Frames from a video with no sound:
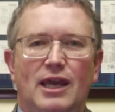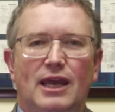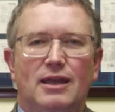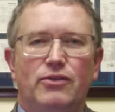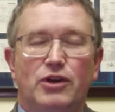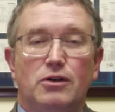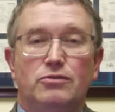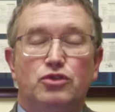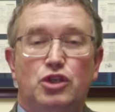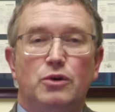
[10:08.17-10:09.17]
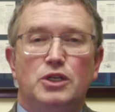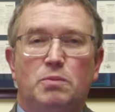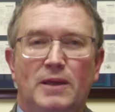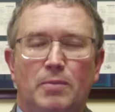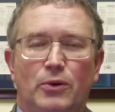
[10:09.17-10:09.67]
And there are
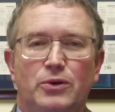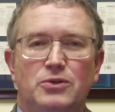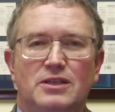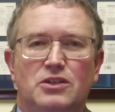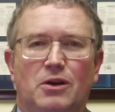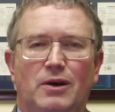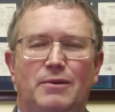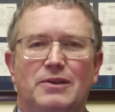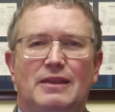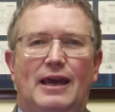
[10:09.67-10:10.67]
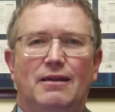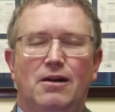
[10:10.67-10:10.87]
Jewish people who disagree with that.